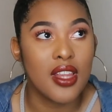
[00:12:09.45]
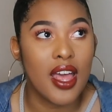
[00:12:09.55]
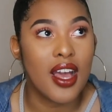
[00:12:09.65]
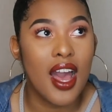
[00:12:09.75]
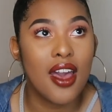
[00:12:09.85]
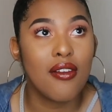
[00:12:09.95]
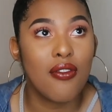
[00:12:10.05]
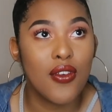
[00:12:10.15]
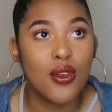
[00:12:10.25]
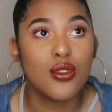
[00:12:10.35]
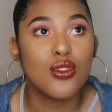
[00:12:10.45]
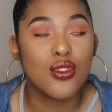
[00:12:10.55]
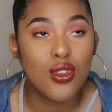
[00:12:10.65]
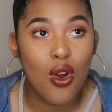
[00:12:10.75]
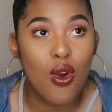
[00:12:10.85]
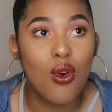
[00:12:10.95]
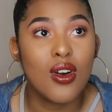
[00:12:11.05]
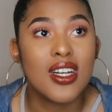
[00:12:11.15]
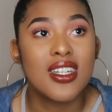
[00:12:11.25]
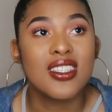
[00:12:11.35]
Like, I feel
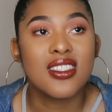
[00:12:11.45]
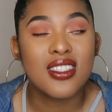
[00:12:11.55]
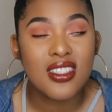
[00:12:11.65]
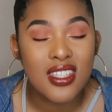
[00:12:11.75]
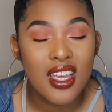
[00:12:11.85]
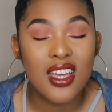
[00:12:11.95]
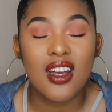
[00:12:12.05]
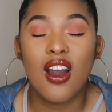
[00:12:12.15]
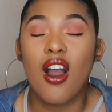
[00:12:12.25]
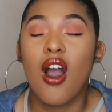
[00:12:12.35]
so sick